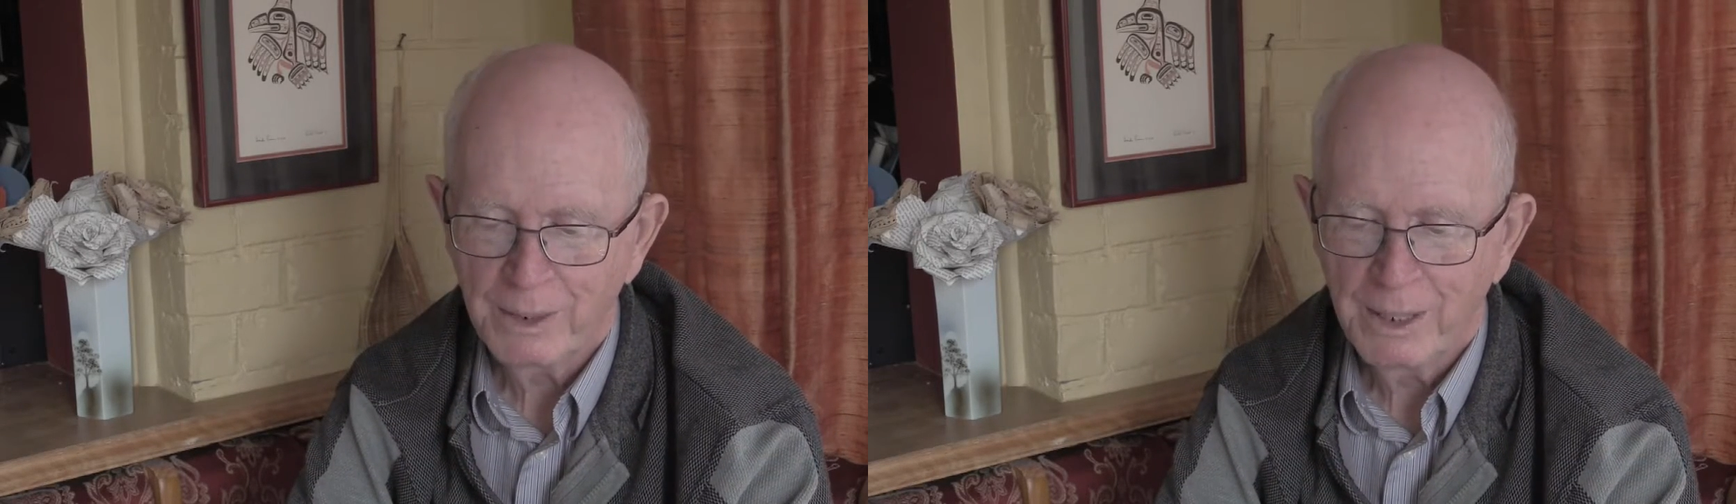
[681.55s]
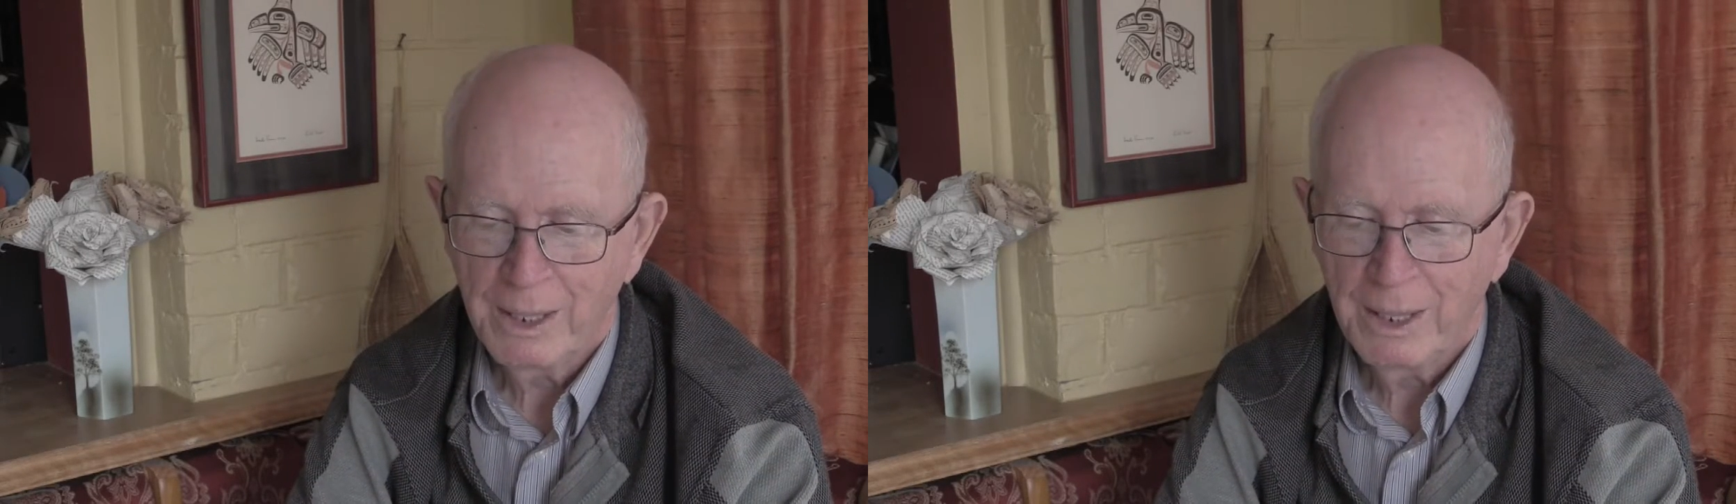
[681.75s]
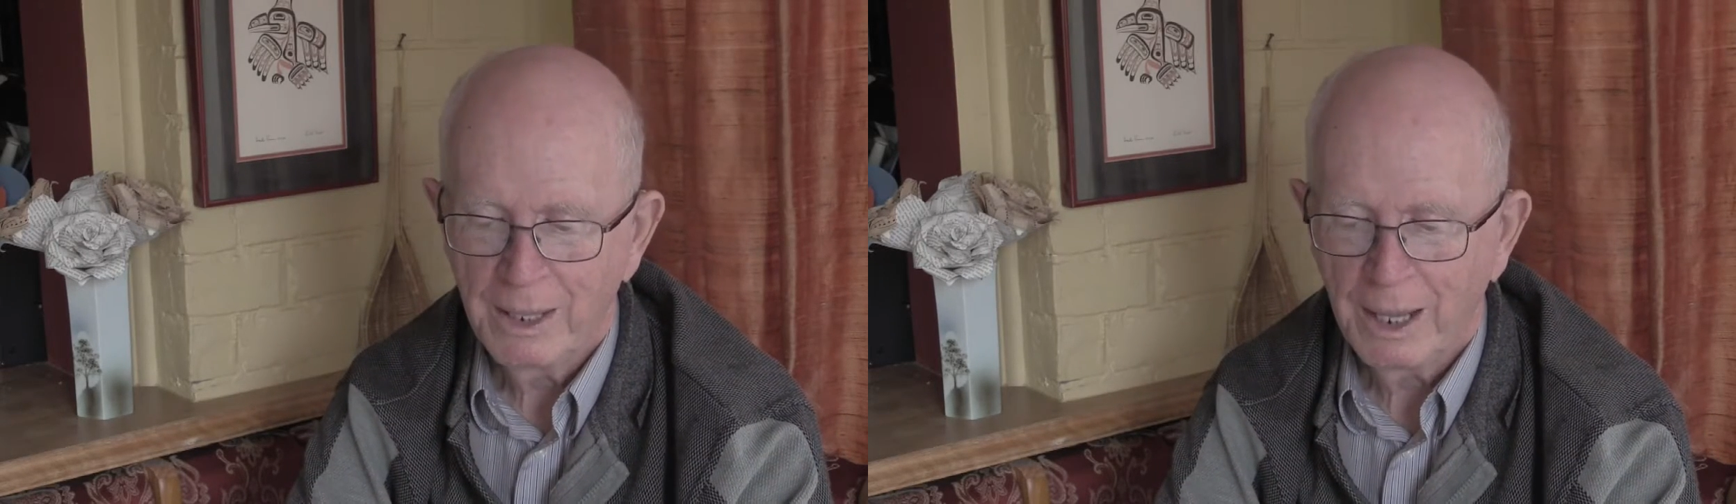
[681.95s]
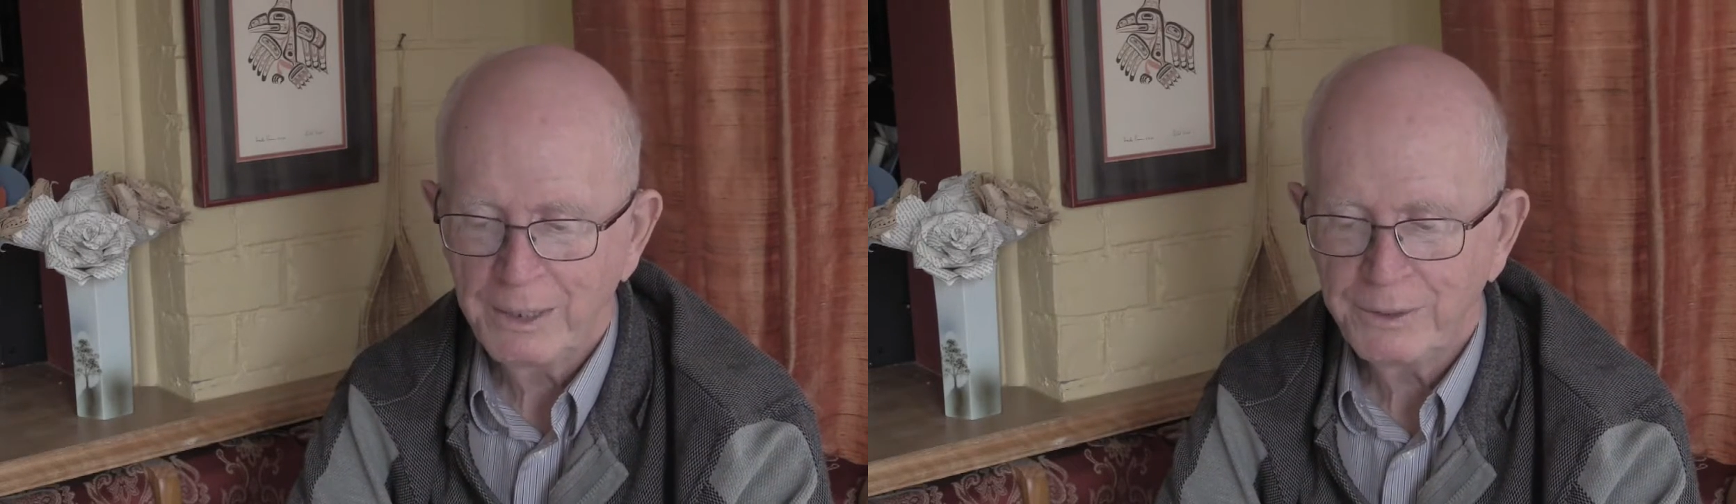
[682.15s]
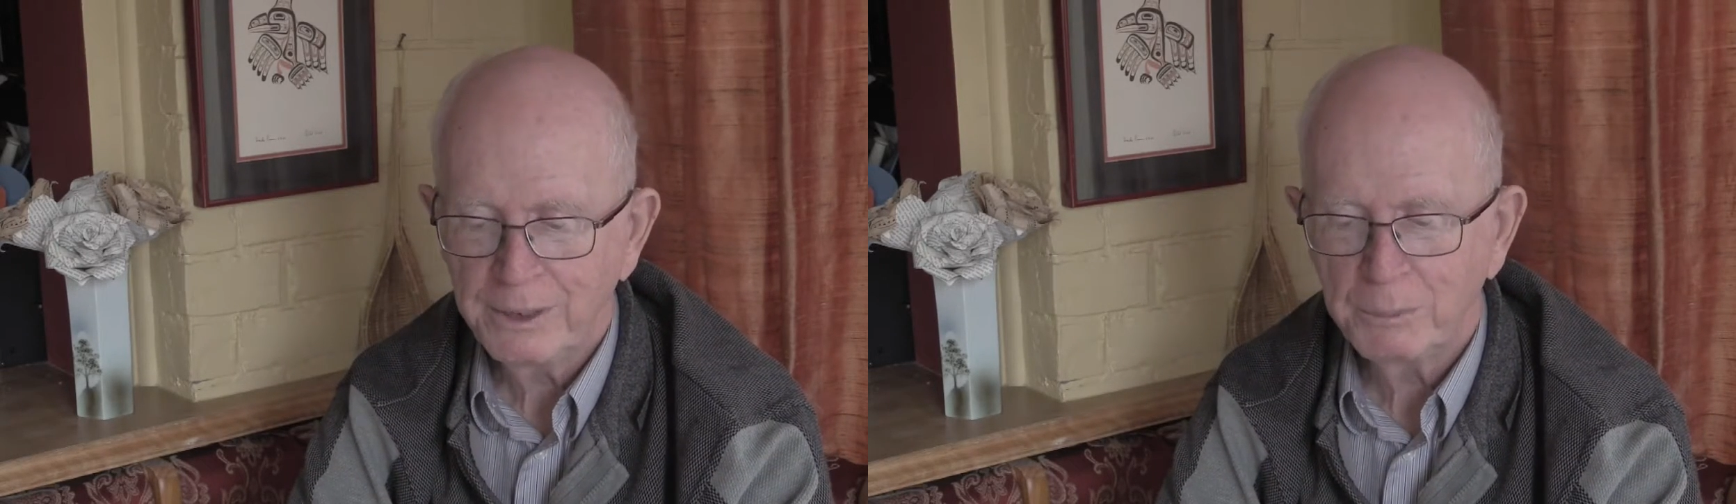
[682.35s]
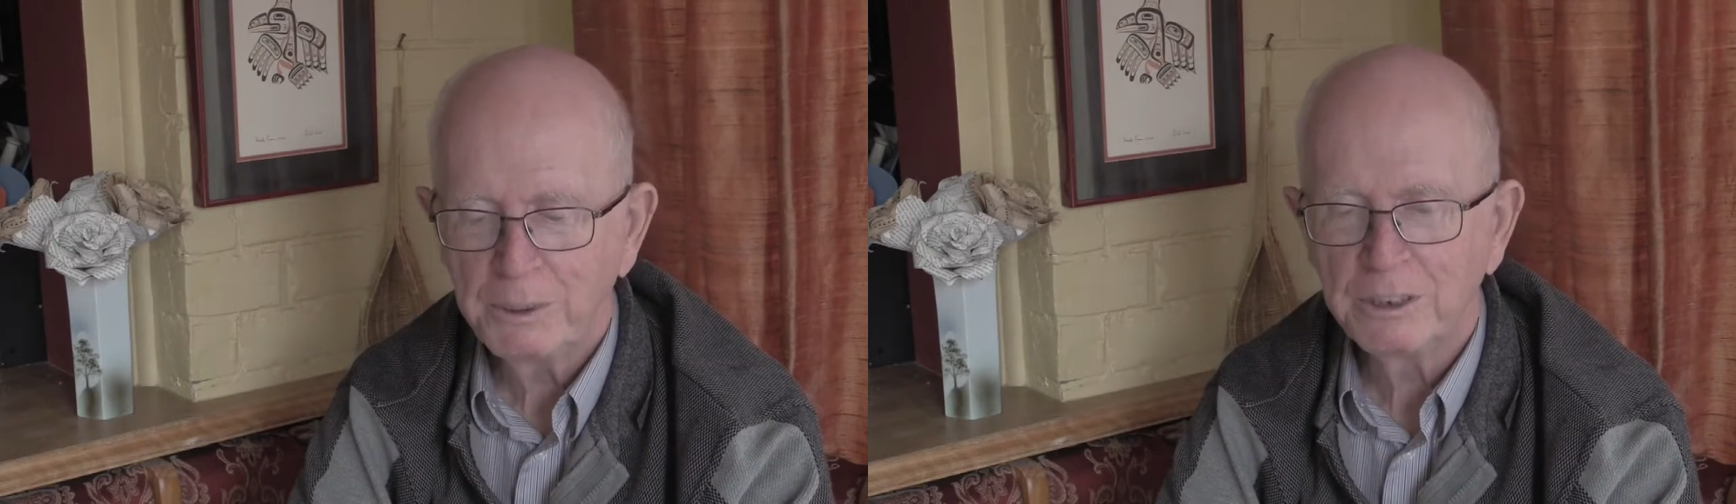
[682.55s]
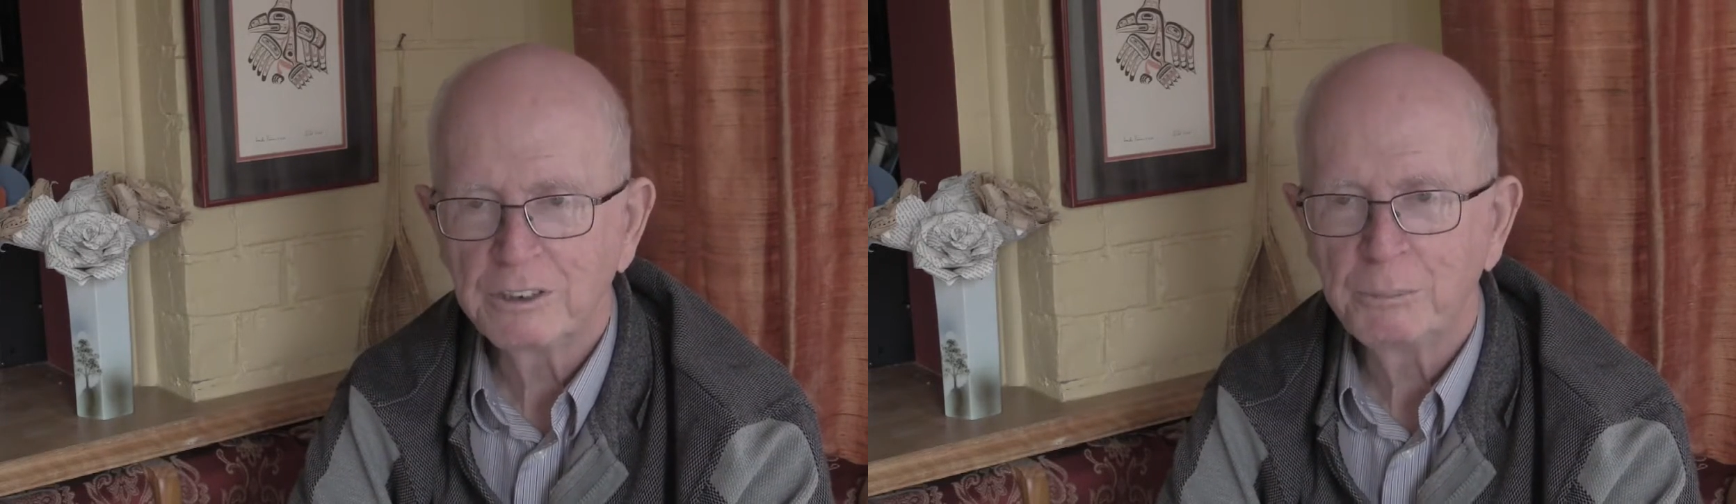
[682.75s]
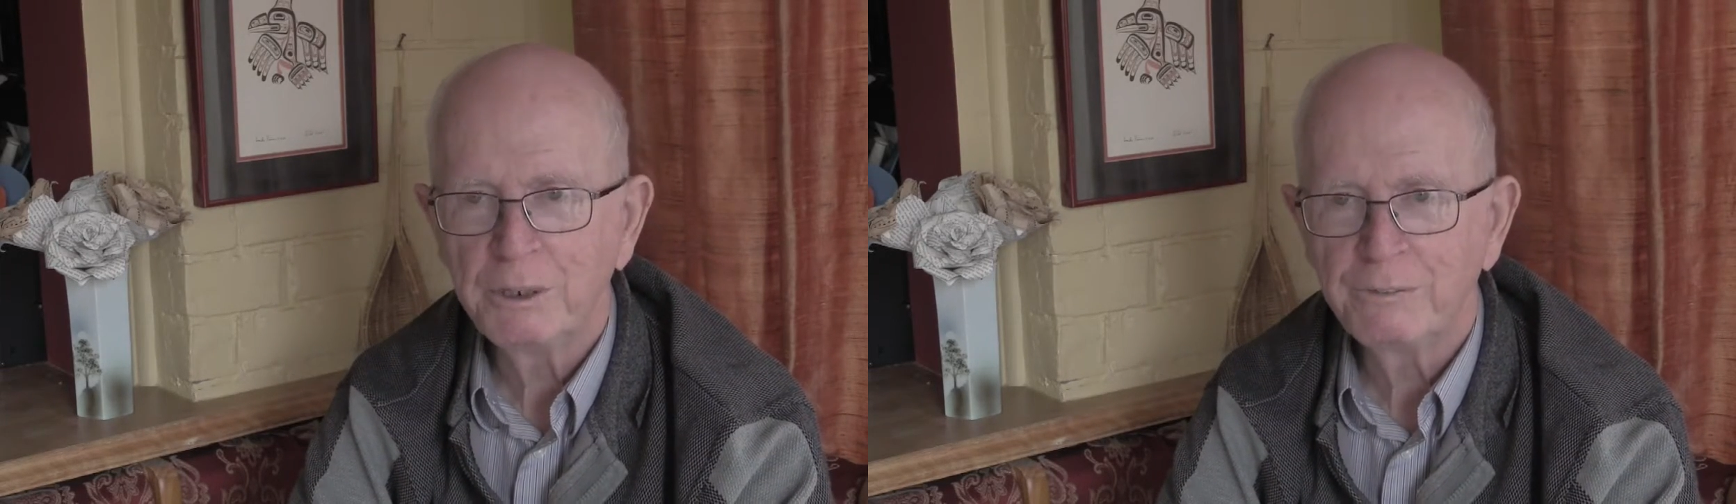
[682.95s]
I think it means to be
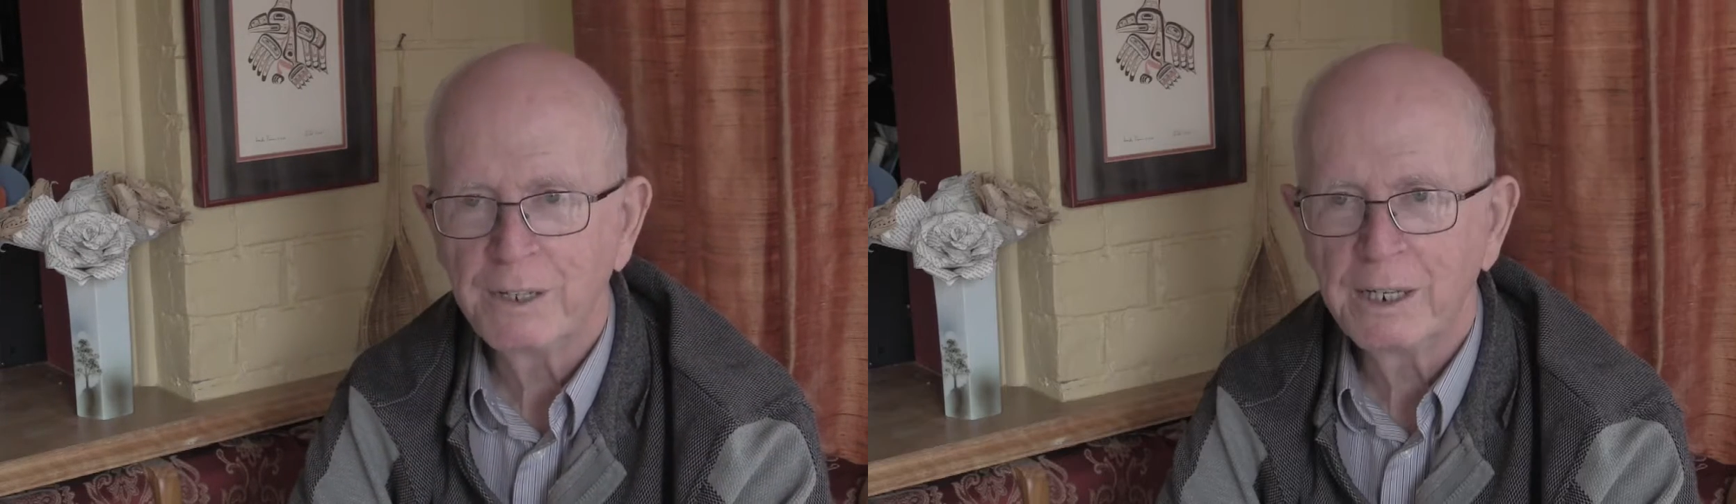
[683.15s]
fair